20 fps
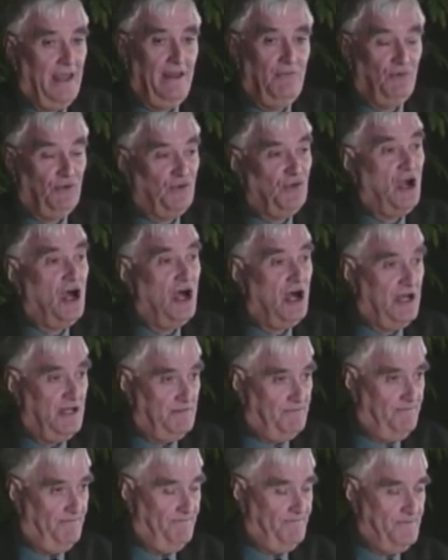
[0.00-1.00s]
It was
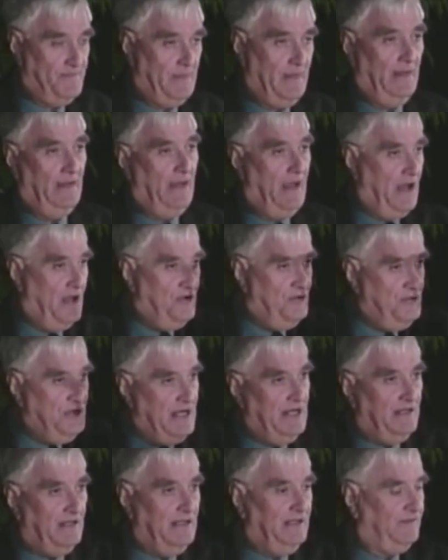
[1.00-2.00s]
gone,
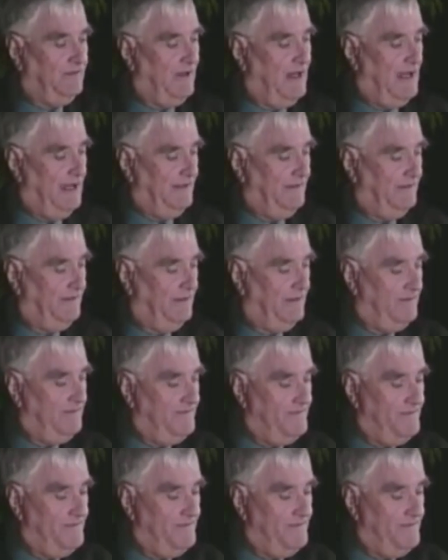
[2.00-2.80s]
neatly sliced.